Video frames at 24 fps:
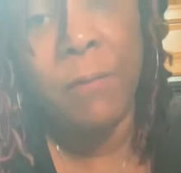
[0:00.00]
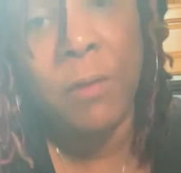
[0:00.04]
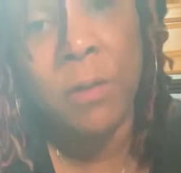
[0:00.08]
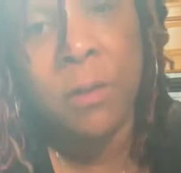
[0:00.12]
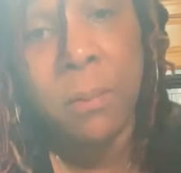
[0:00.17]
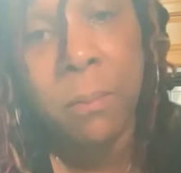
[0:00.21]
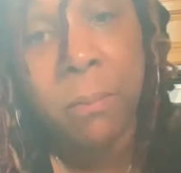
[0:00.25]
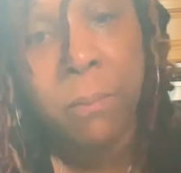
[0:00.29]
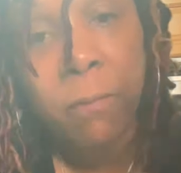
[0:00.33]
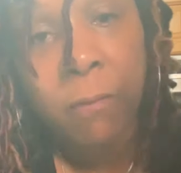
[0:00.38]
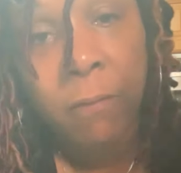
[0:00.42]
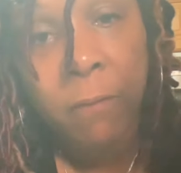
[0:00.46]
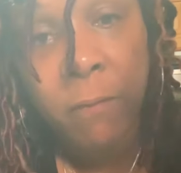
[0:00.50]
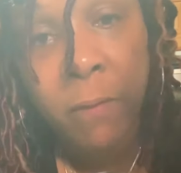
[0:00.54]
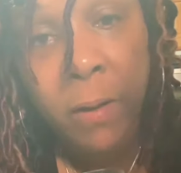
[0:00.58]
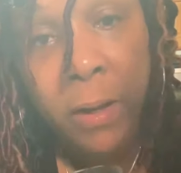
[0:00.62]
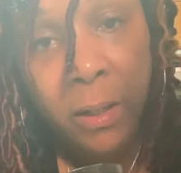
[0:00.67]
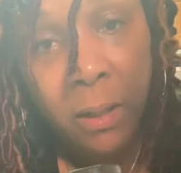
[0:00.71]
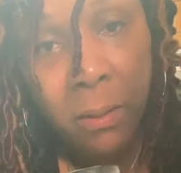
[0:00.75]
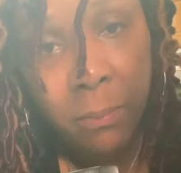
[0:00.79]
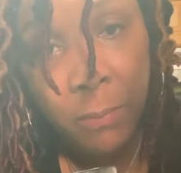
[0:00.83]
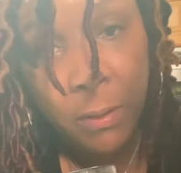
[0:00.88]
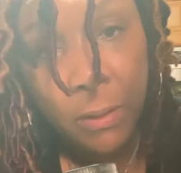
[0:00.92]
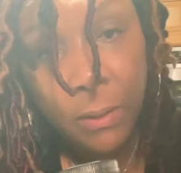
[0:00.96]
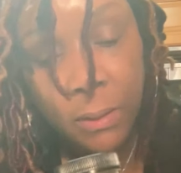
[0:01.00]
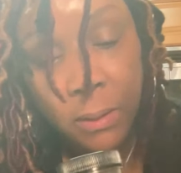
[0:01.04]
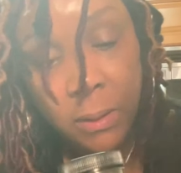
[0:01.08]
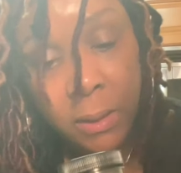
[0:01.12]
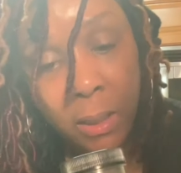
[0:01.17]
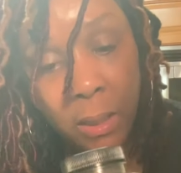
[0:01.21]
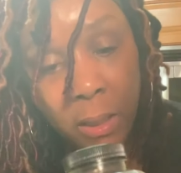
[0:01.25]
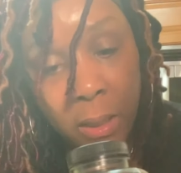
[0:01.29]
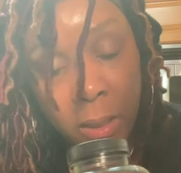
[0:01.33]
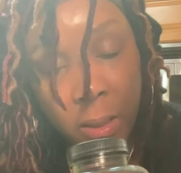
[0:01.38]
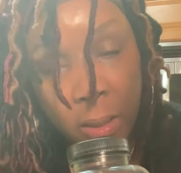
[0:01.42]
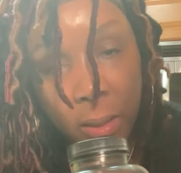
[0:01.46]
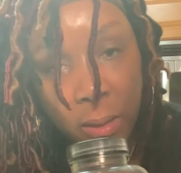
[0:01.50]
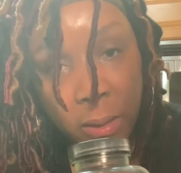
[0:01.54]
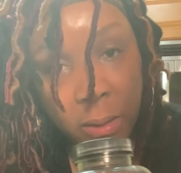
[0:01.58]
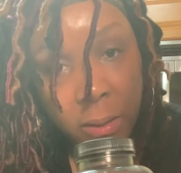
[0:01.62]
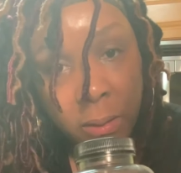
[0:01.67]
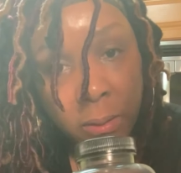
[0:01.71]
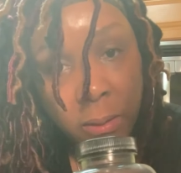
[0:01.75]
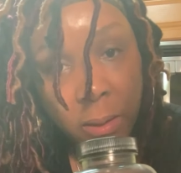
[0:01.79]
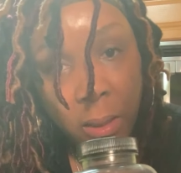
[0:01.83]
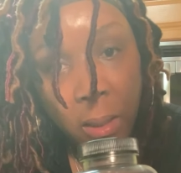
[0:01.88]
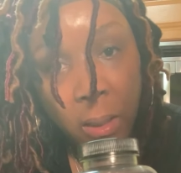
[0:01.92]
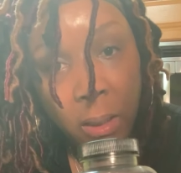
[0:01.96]
some vitamins that I
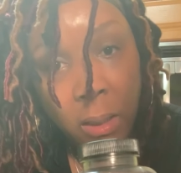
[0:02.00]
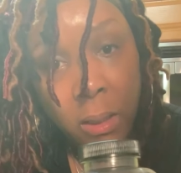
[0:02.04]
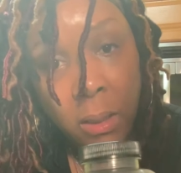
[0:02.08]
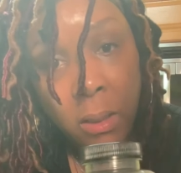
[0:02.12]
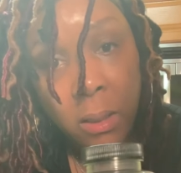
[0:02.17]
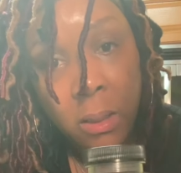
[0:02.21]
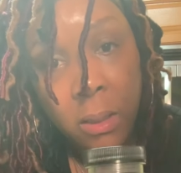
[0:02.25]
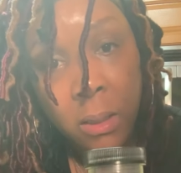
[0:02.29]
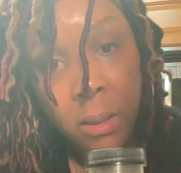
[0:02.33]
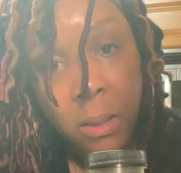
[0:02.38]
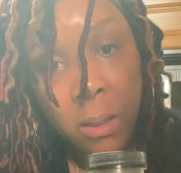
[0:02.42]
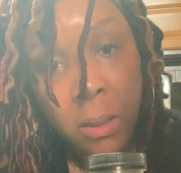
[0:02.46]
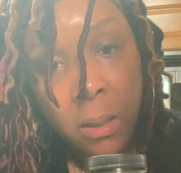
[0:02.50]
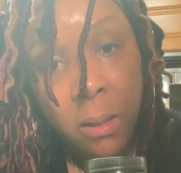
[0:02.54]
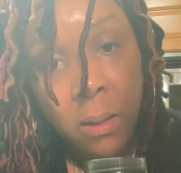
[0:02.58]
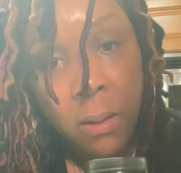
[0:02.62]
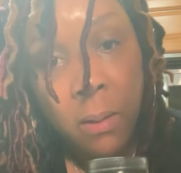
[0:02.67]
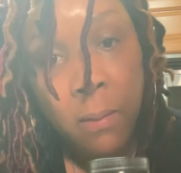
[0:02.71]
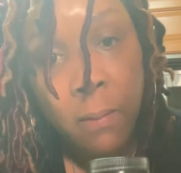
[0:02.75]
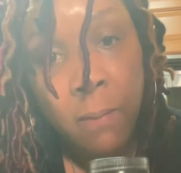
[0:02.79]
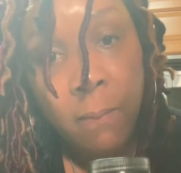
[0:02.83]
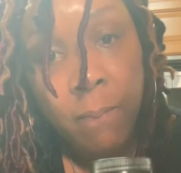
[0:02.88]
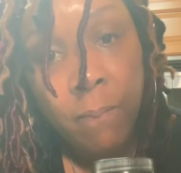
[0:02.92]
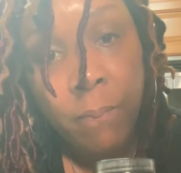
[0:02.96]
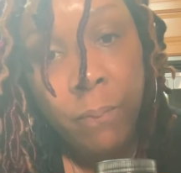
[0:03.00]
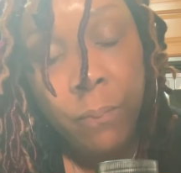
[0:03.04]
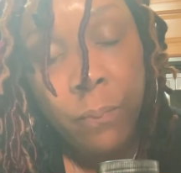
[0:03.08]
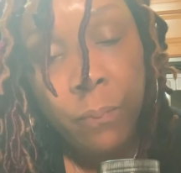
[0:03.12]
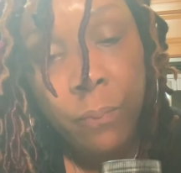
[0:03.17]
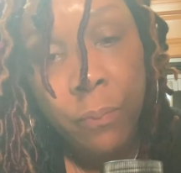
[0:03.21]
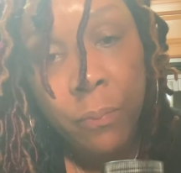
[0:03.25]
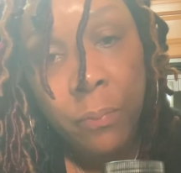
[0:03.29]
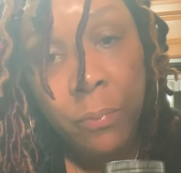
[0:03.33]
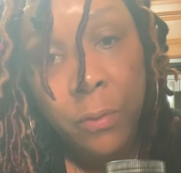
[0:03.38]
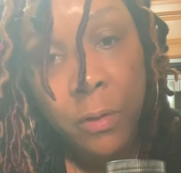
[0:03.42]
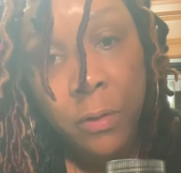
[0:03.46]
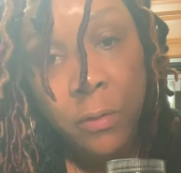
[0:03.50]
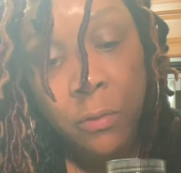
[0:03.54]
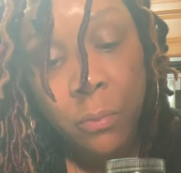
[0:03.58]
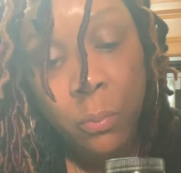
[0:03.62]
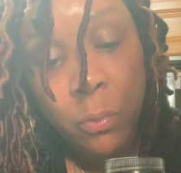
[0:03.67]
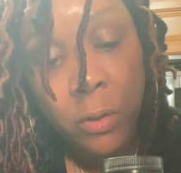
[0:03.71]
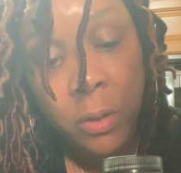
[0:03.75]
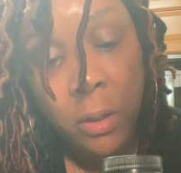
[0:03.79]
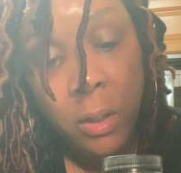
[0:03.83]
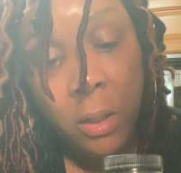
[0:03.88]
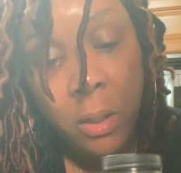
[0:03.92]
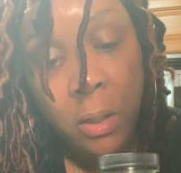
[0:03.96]
take. This
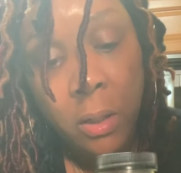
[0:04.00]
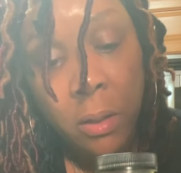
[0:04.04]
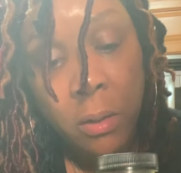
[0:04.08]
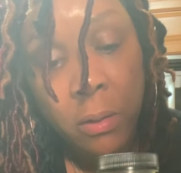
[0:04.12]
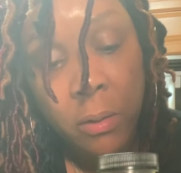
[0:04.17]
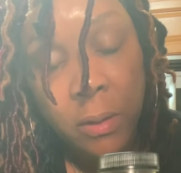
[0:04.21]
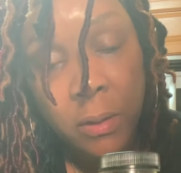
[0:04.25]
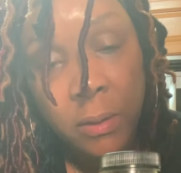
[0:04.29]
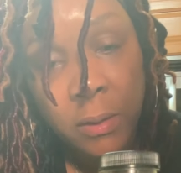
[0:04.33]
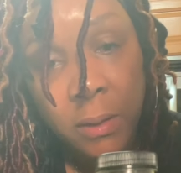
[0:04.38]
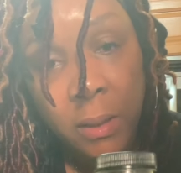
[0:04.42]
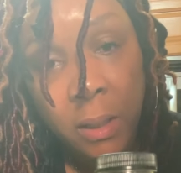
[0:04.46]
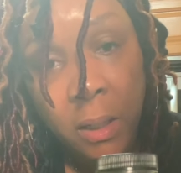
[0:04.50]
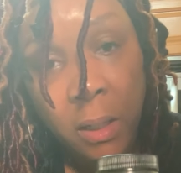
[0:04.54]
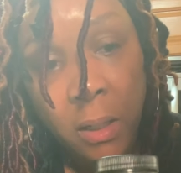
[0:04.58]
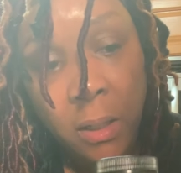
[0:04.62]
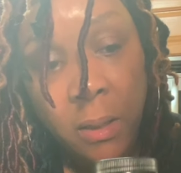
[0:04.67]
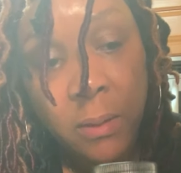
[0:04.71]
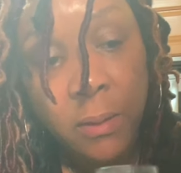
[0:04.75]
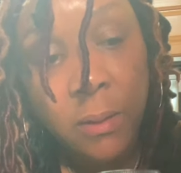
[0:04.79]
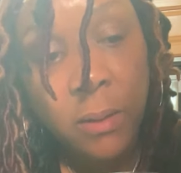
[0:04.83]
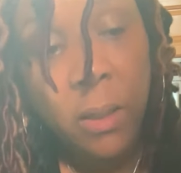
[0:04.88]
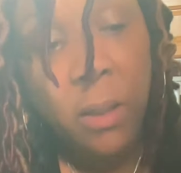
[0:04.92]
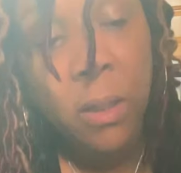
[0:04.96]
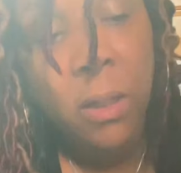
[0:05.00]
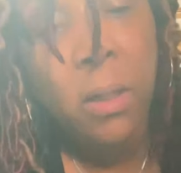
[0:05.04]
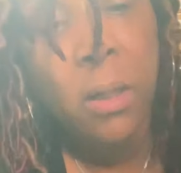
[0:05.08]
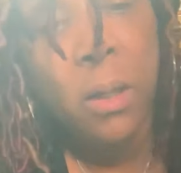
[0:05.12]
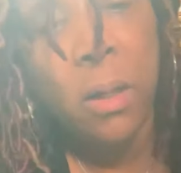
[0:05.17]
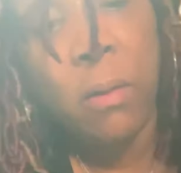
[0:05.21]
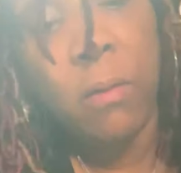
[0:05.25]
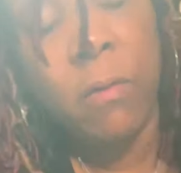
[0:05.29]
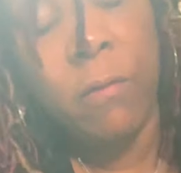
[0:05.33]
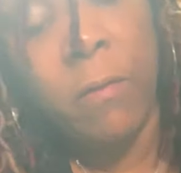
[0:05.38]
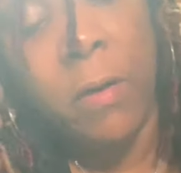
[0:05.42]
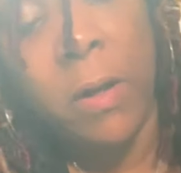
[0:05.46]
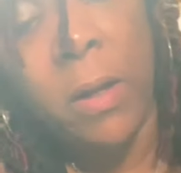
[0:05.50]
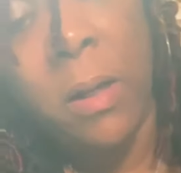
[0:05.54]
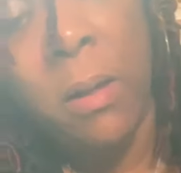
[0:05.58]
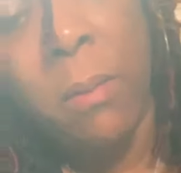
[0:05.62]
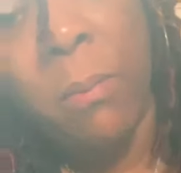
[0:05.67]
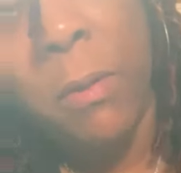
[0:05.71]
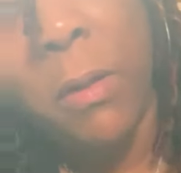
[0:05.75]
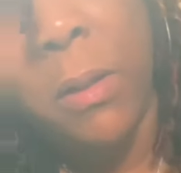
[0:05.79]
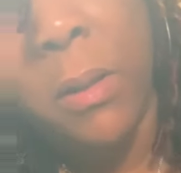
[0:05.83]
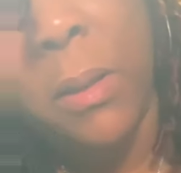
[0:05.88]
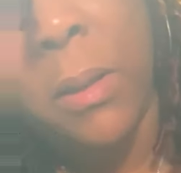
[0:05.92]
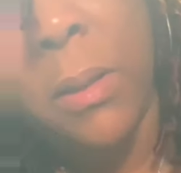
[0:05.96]
one here is the hair, skin, and nail
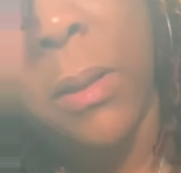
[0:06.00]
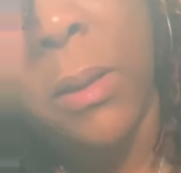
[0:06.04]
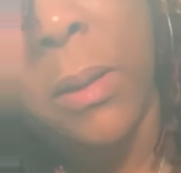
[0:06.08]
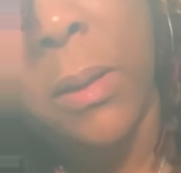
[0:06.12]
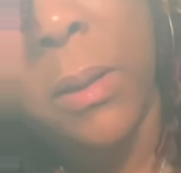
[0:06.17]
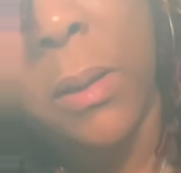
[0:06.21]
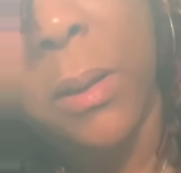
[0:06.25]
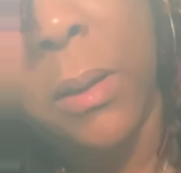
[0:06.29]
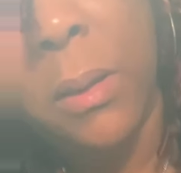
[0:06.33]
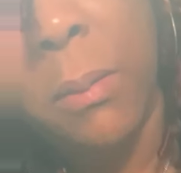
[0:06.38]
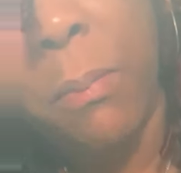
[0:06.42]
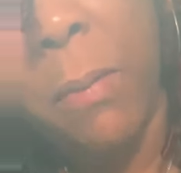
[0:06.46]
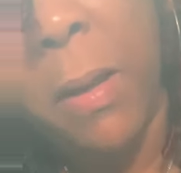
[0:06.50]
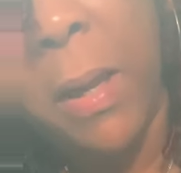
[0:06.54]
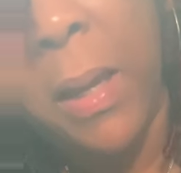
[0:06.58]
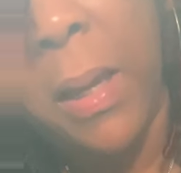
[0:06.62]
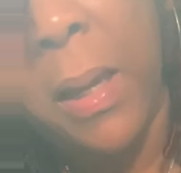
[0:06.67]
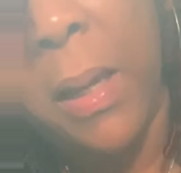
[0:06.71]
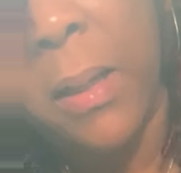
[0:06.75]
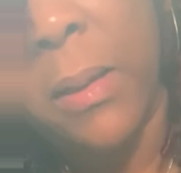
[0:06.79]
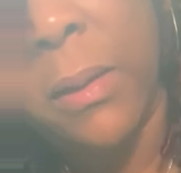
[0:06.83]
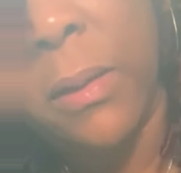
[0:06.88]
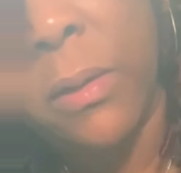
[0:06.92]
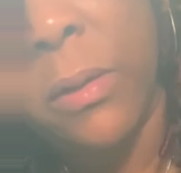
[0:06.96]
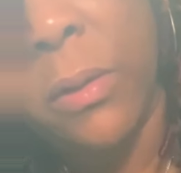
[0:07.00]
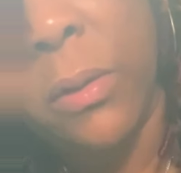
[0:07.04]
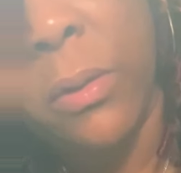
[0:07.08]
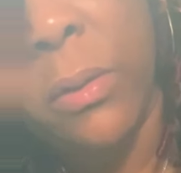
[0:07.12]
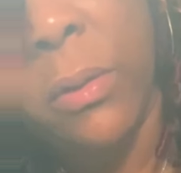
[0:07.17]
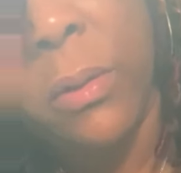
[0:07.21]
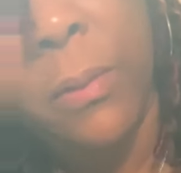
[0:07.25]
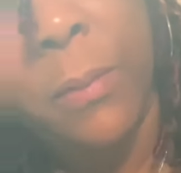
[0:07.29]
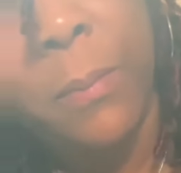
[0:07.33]
vitamins by Answer.